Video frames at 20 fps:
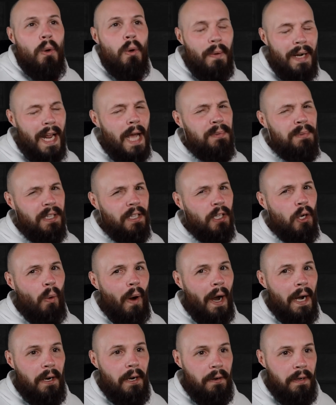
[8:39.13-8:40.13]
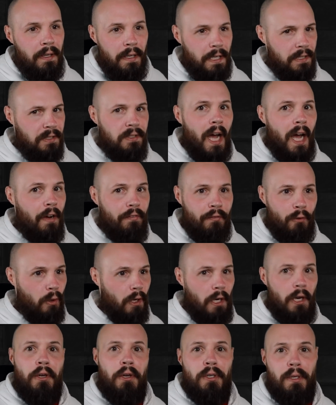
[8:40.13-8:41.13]
when apps get acquired it's not for
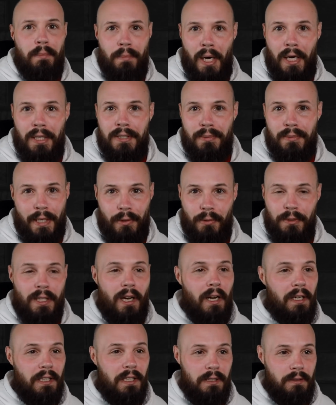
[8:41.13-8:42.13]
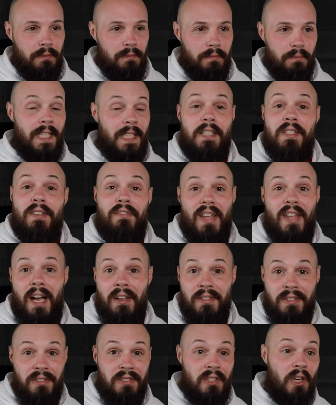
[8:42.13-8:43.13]
a hundred bucks right we're talking tens of
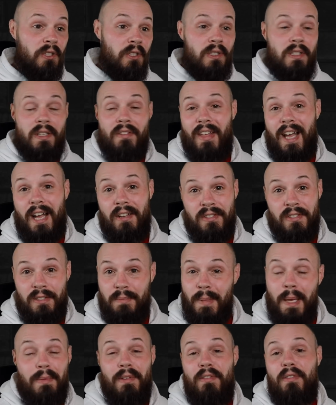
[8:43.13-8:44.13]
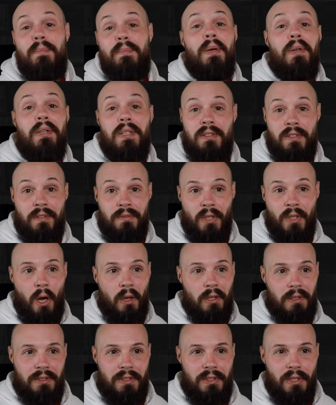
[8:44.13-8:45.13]
thousands hundreds of thousands maybe even millions of
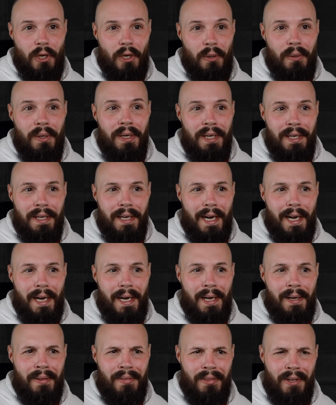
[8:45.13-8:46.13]
dollars so uh,